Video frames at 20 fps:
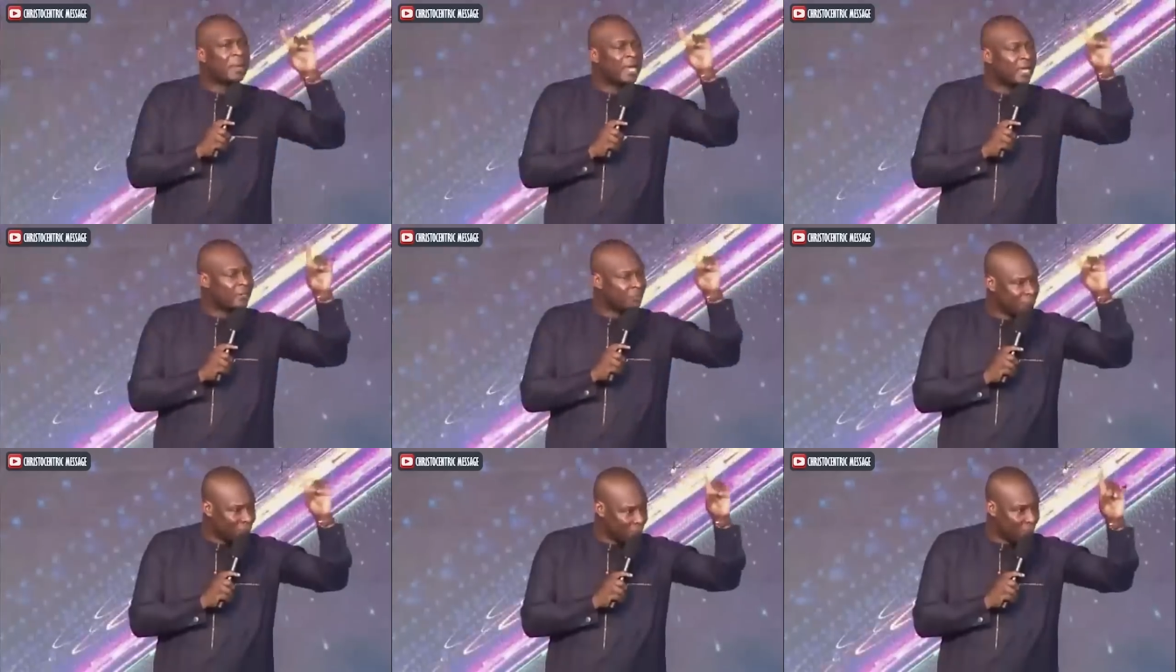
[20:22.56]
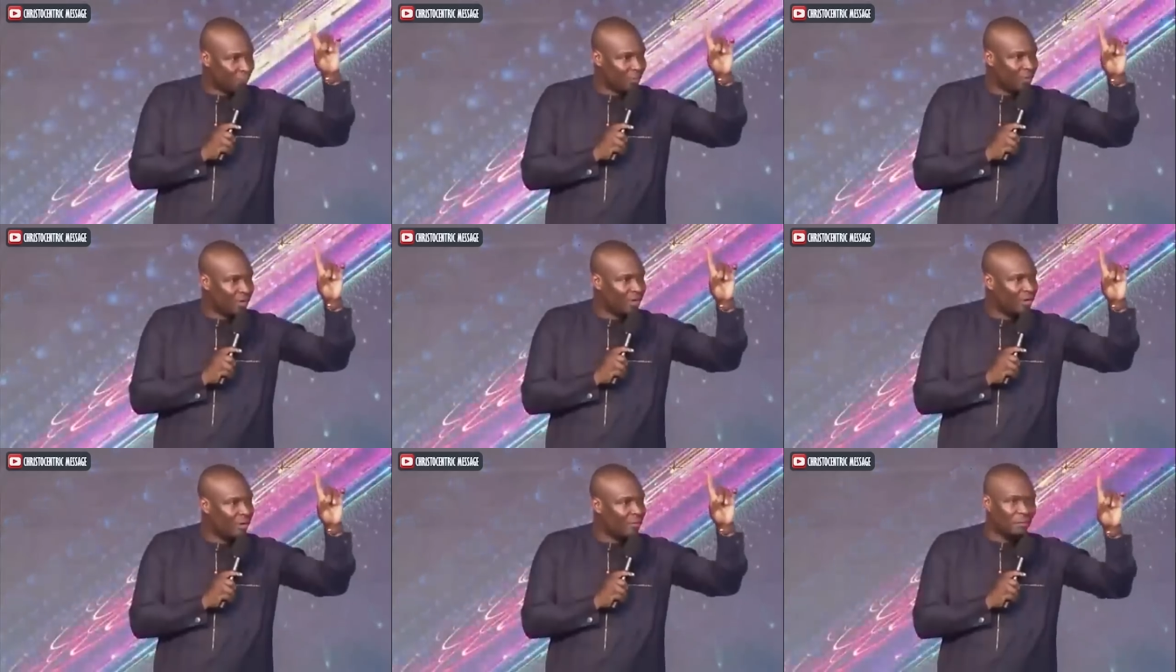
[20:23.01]
painful,
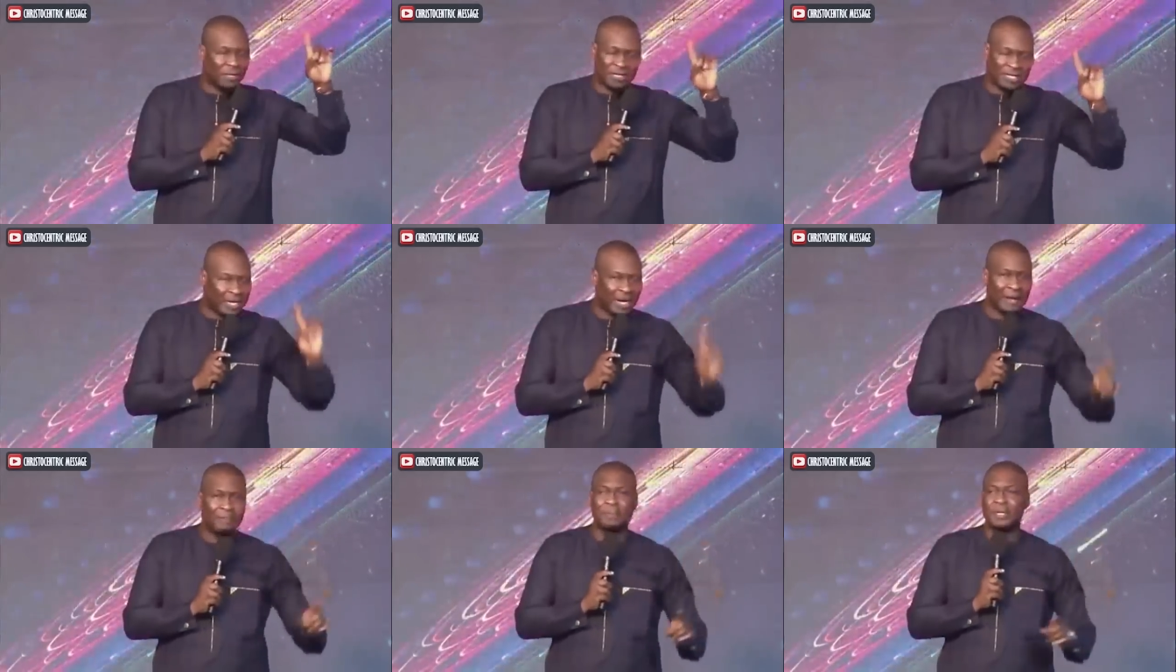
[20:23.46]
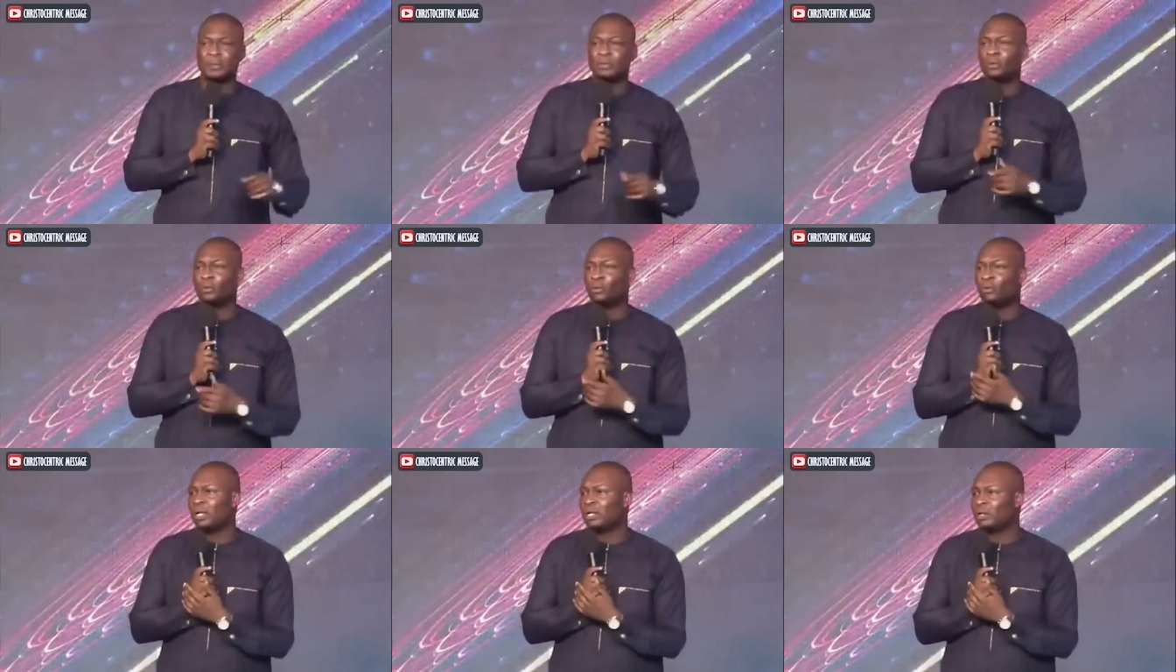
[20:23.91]
but there are
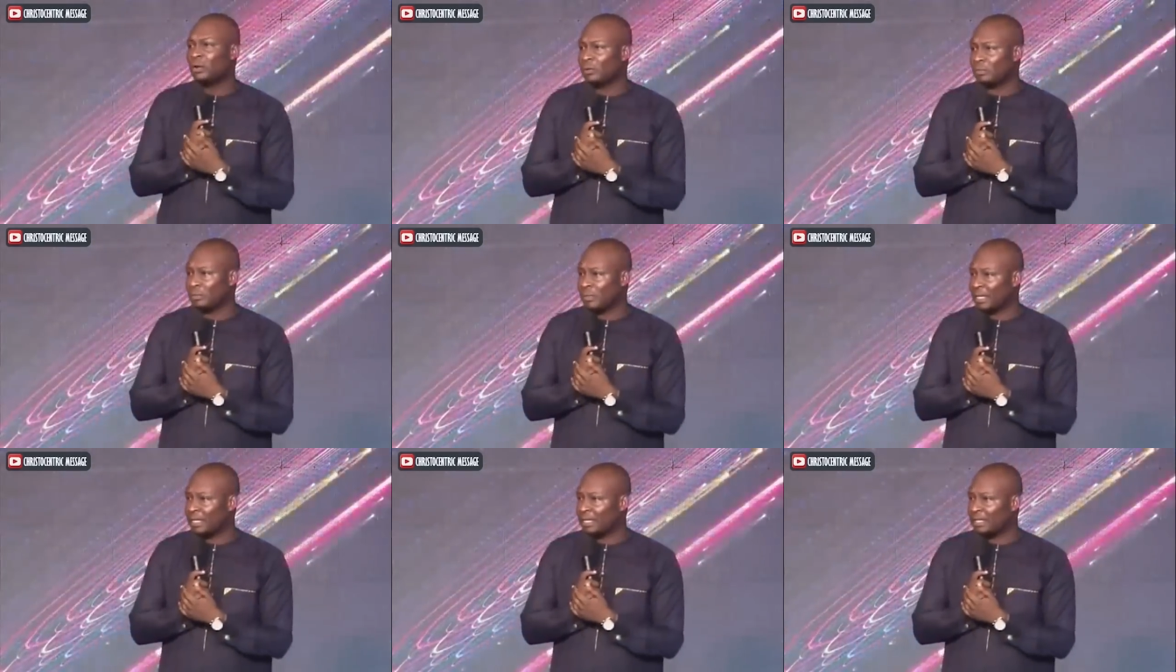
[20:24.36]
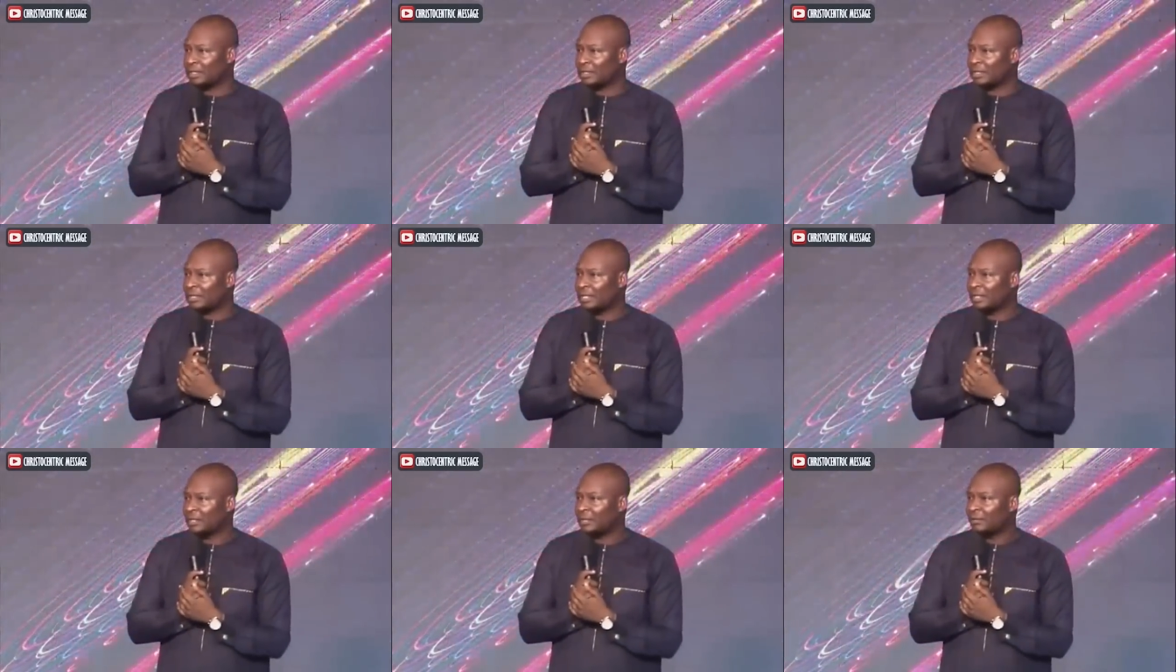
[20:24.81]
people who will not make
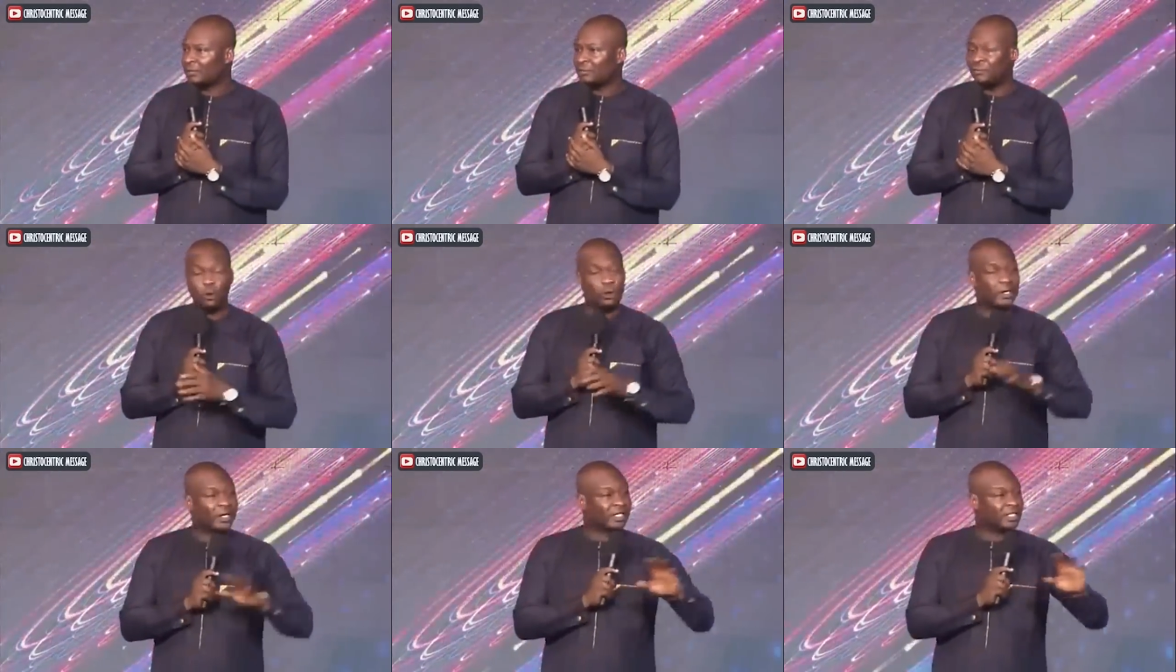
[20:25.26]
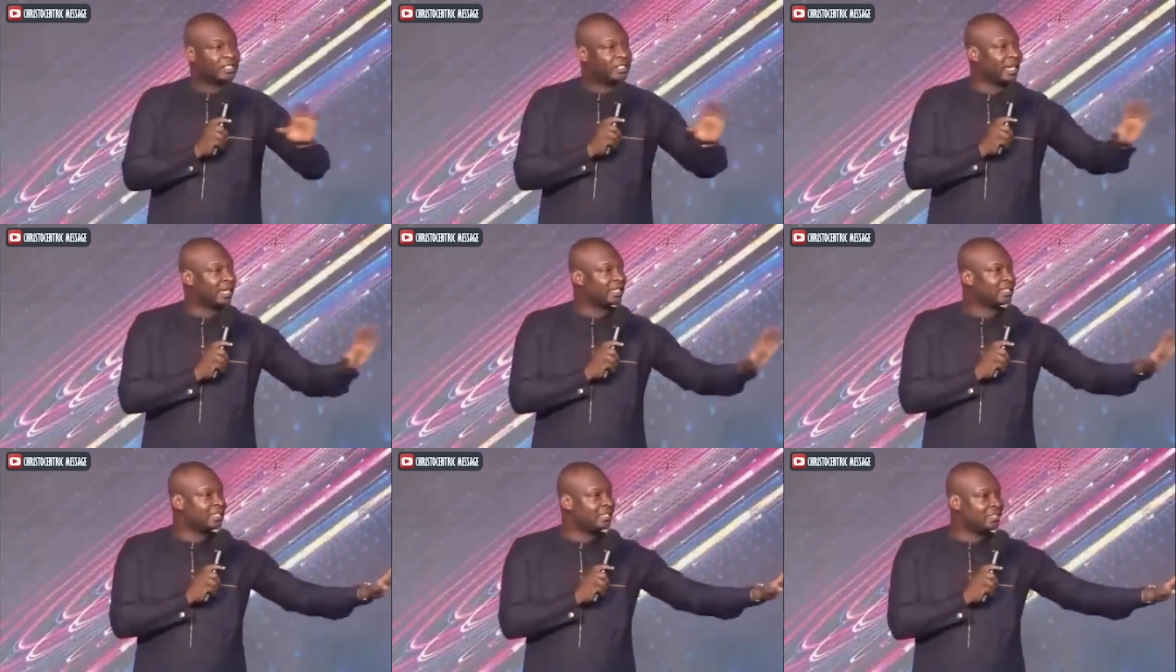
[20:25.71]
it for
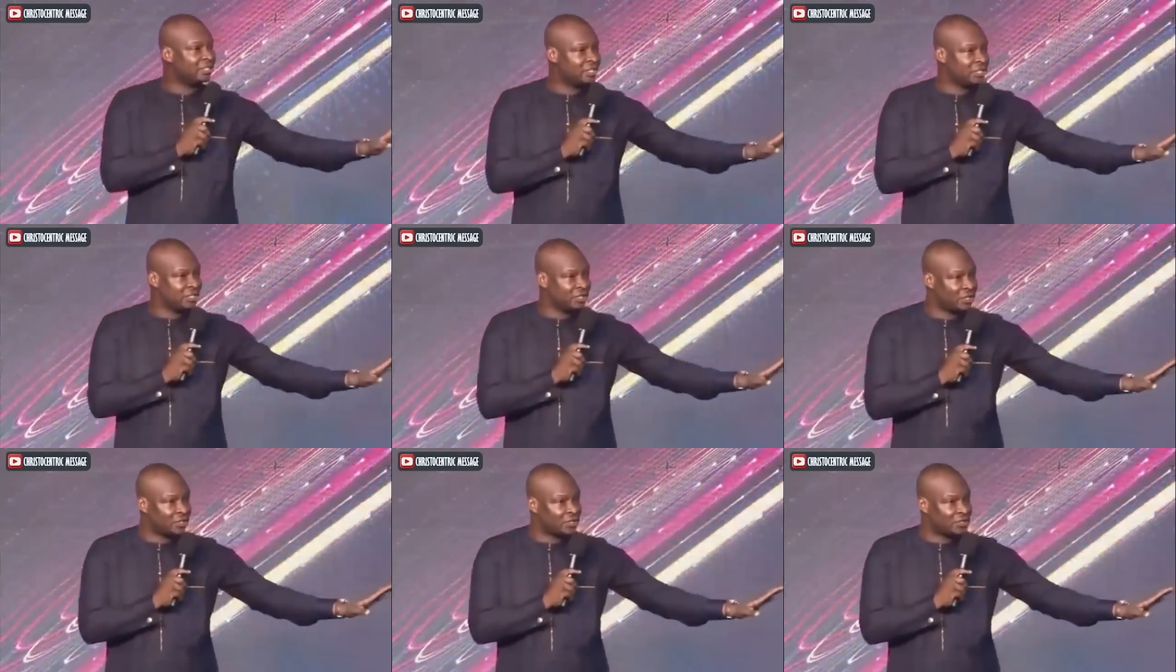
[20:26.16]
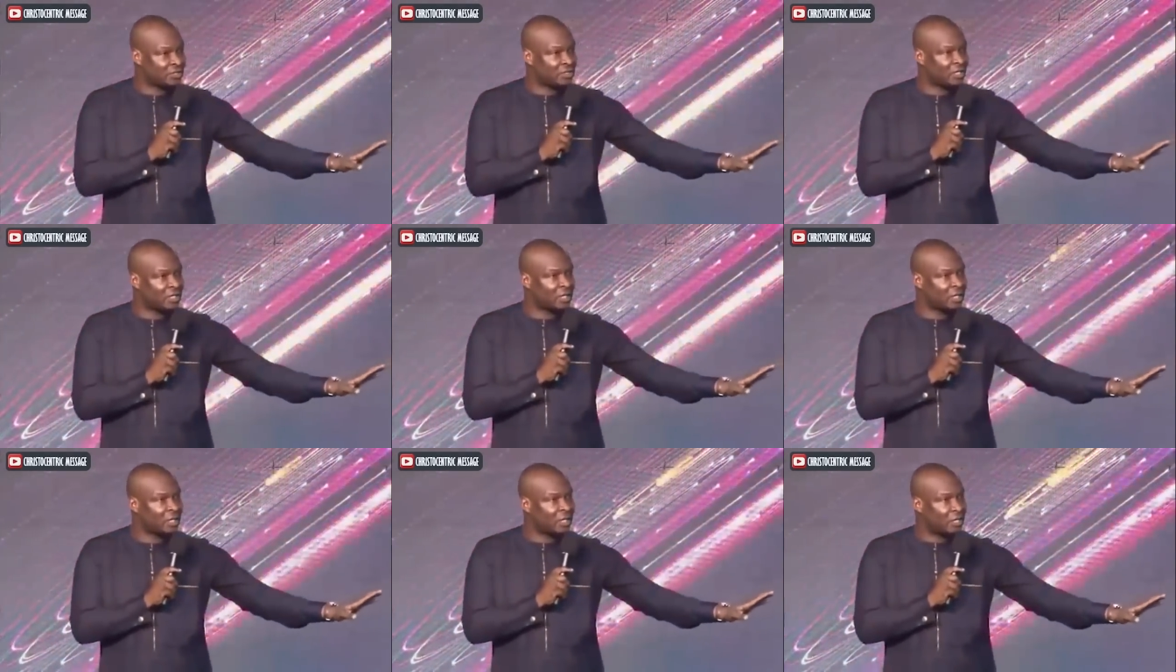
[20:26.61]
rejecting
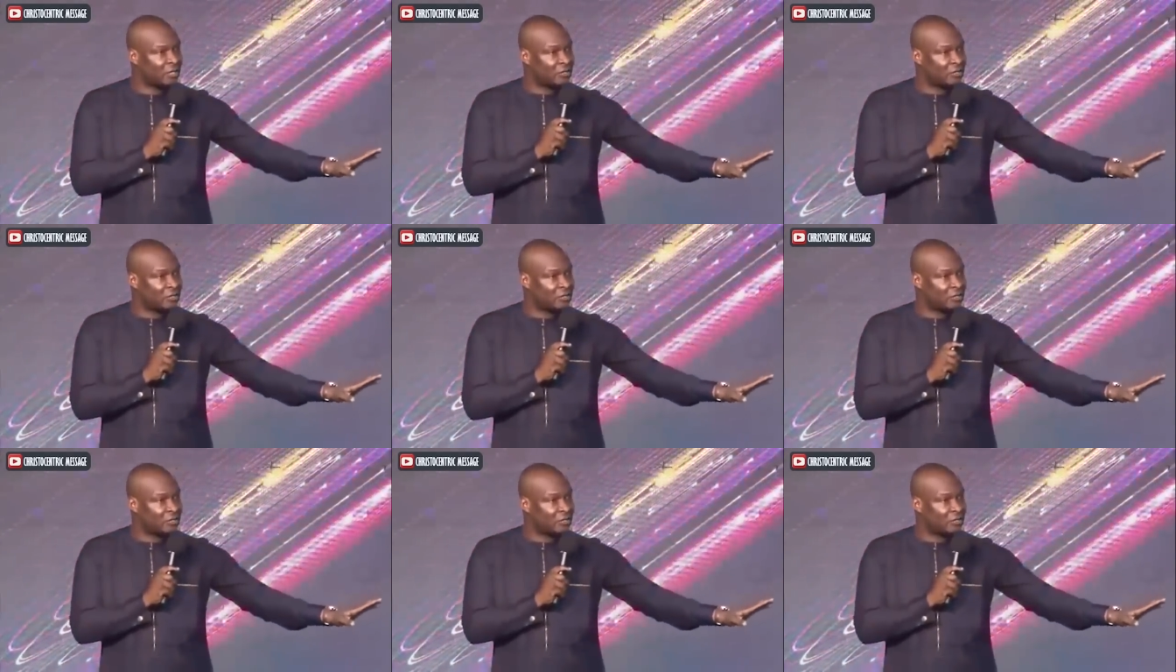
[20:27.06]
Jesus.